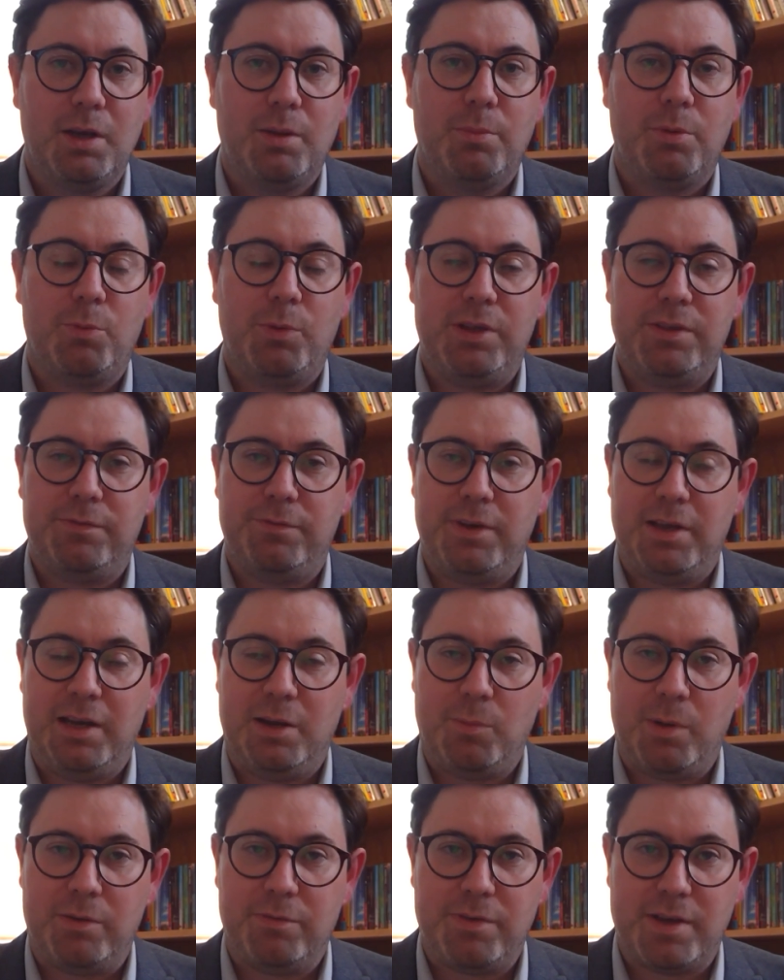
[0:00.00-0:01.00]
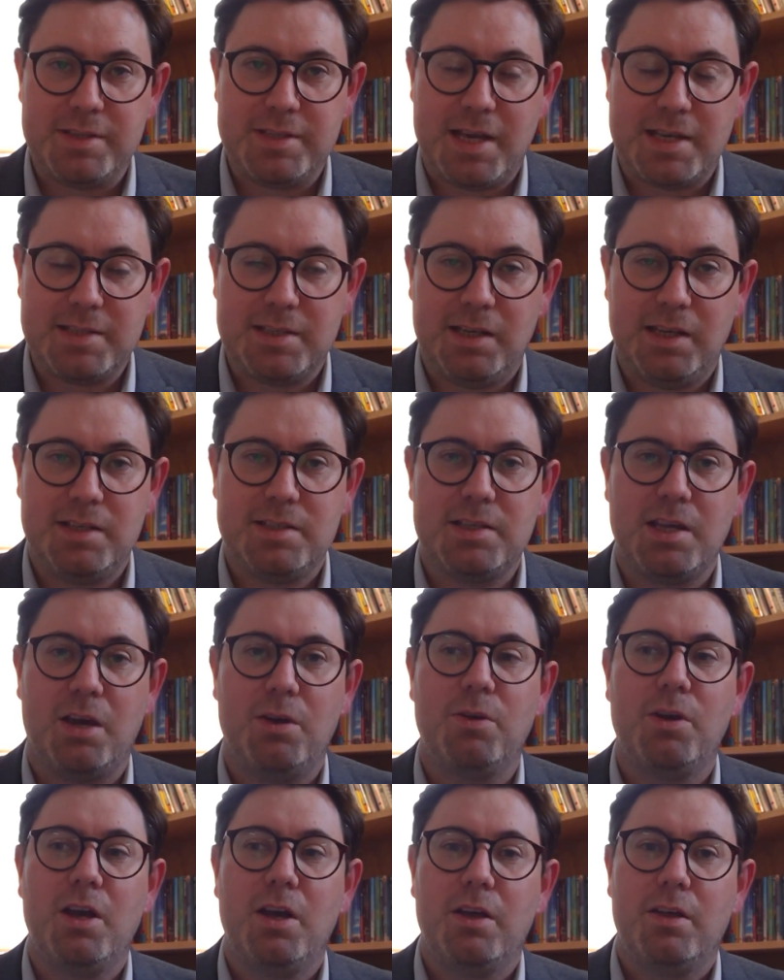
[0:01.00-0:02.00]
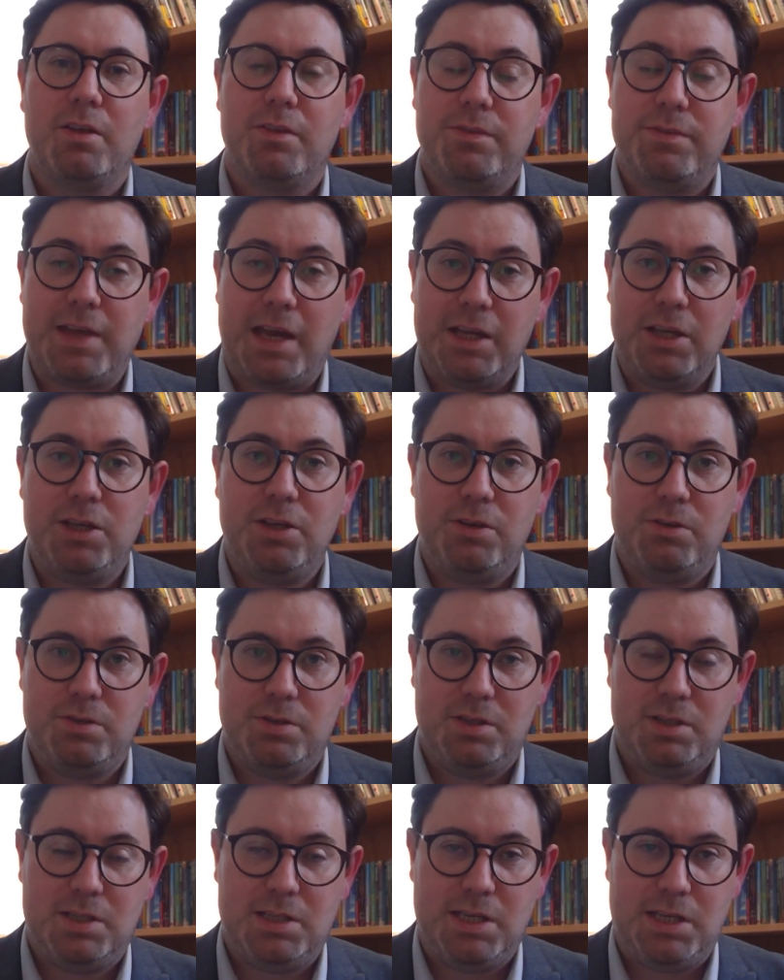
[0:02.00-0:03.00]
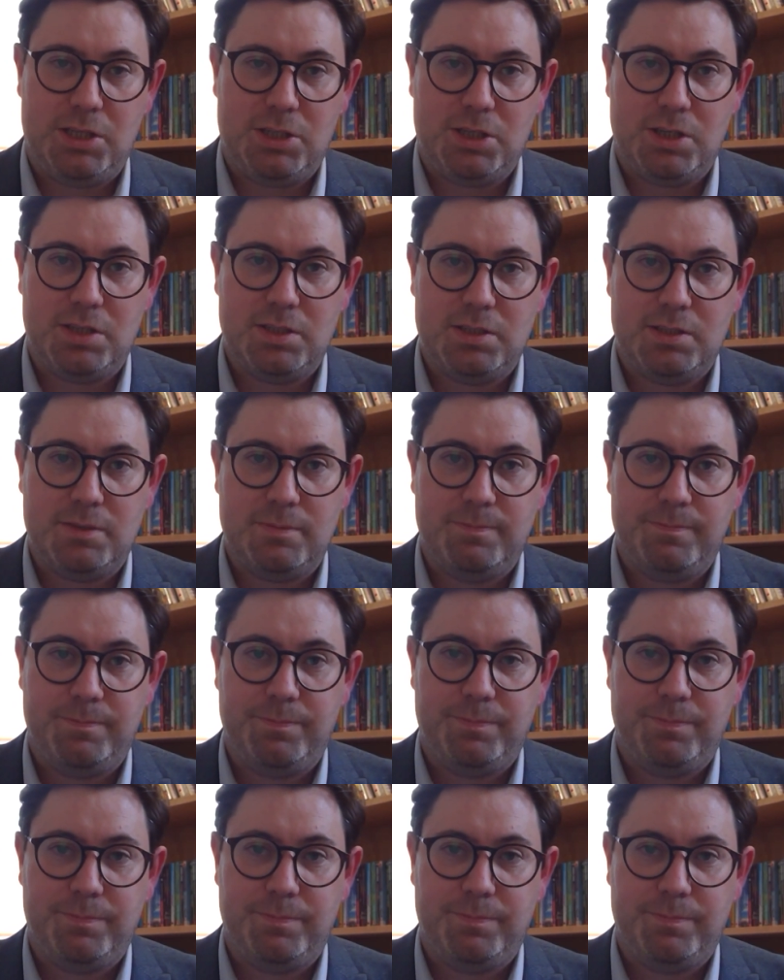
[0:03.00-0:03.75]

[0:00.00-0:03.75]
But we feel it went fantastically. So thank you to the teachers.